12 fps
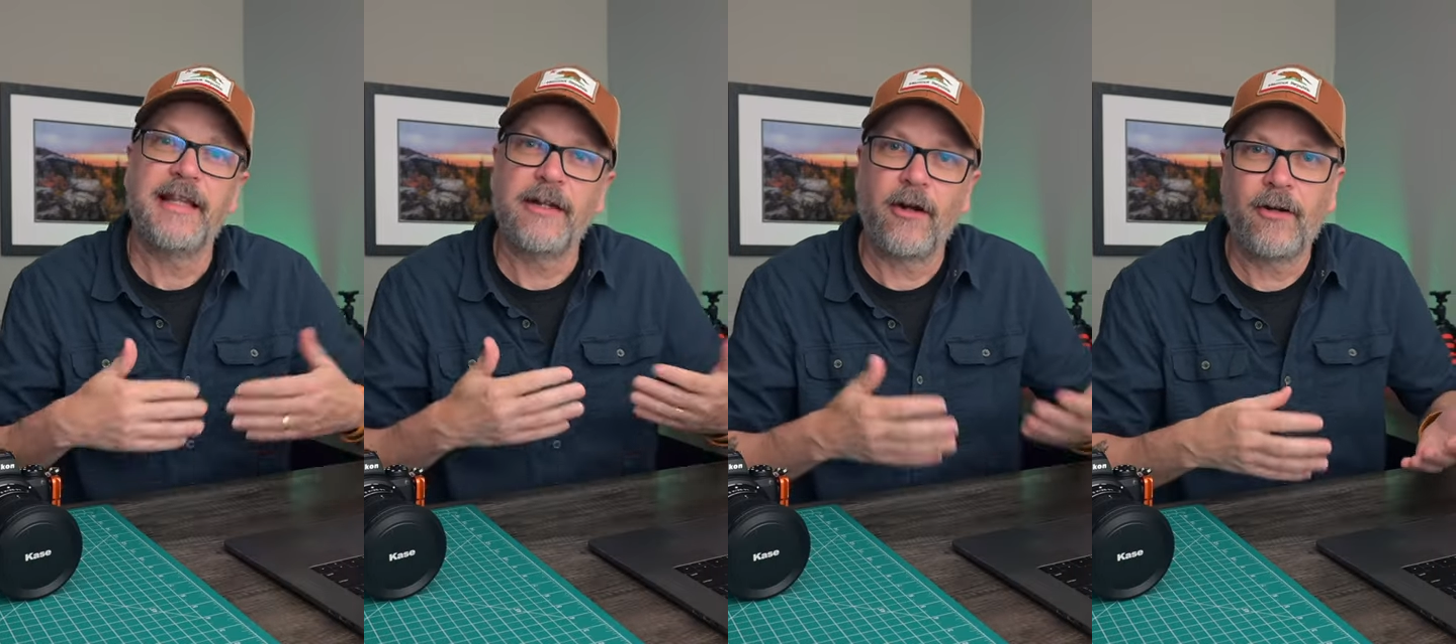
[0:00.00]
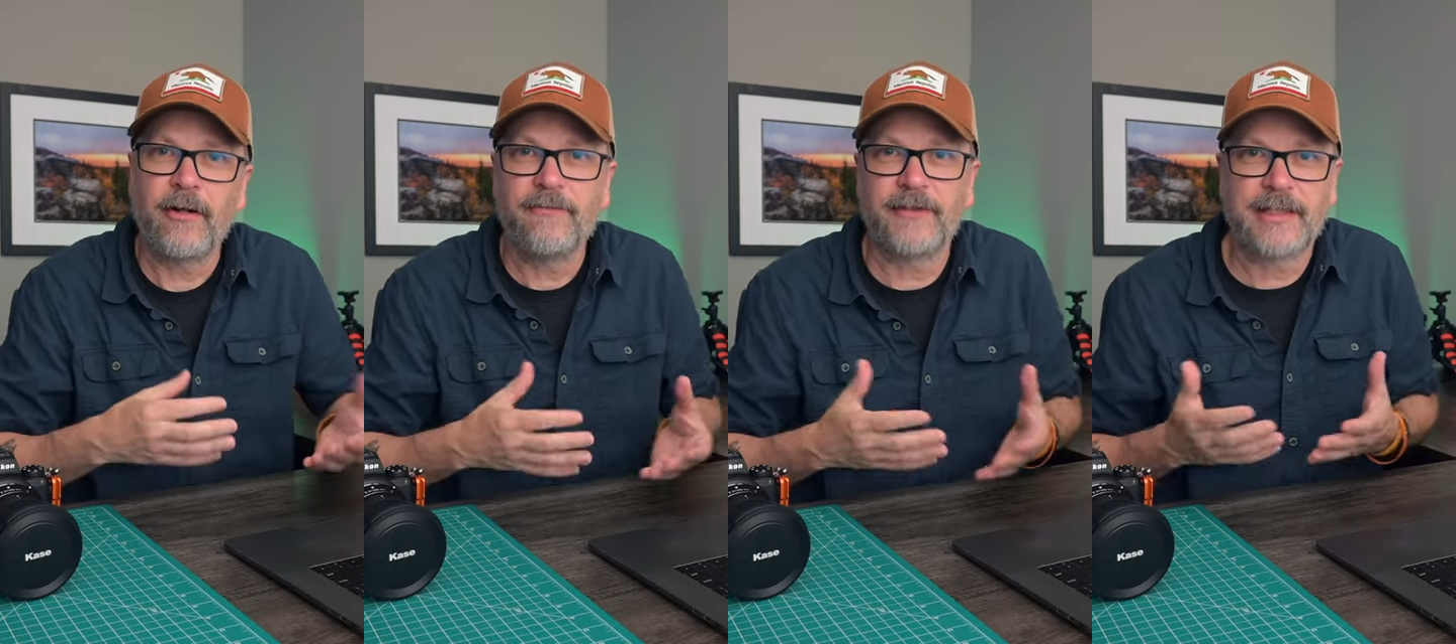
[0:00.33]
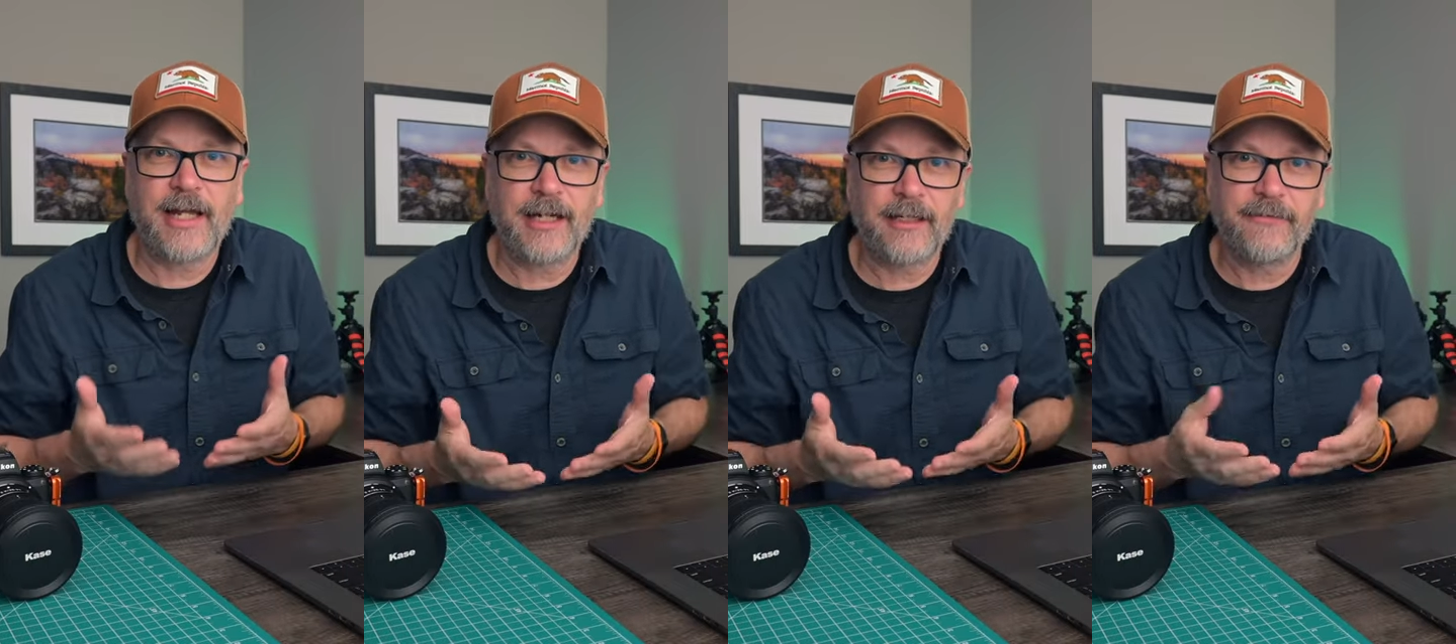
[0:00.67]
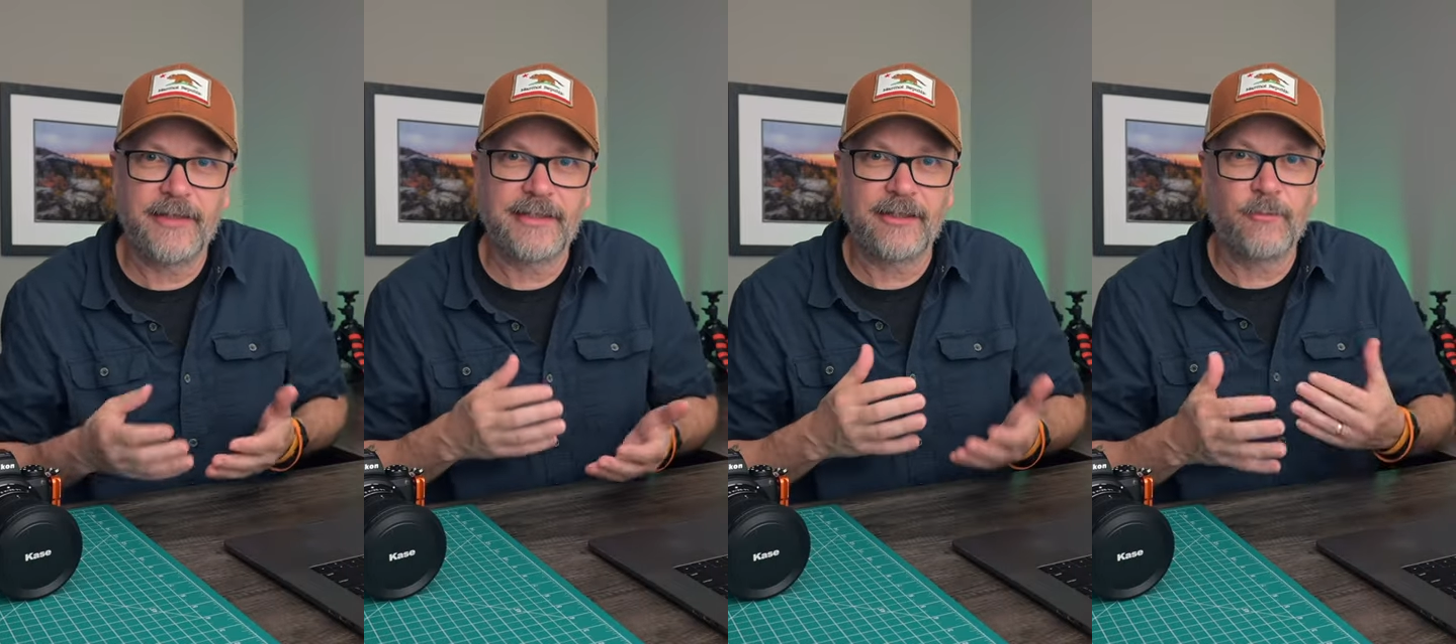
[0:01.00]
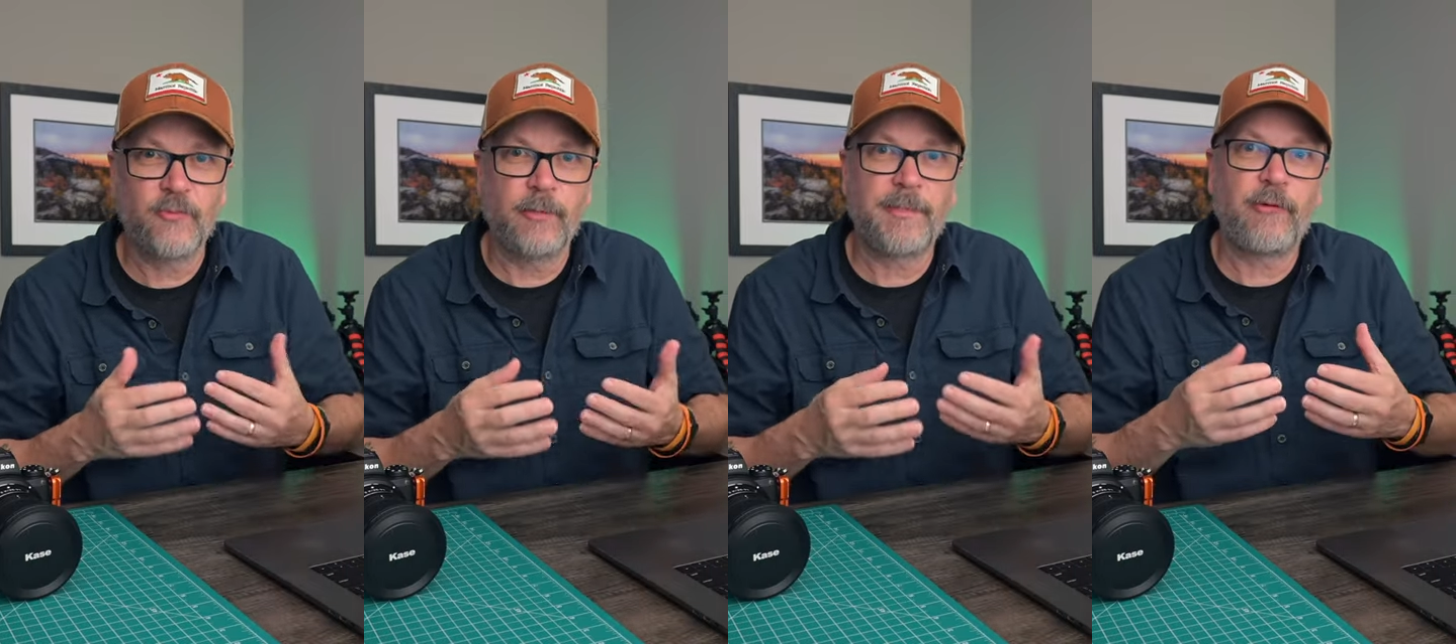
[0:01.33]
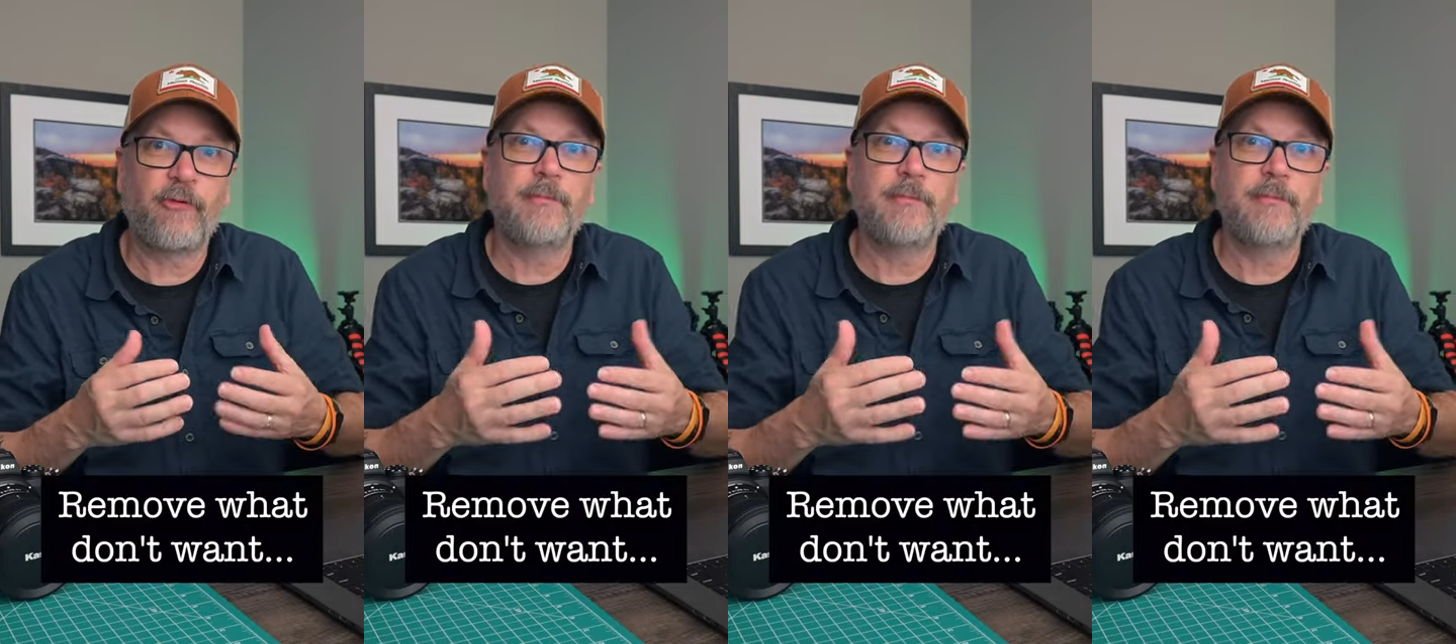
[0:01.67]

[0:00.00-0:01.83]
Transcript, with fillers: The art of photography is a little more about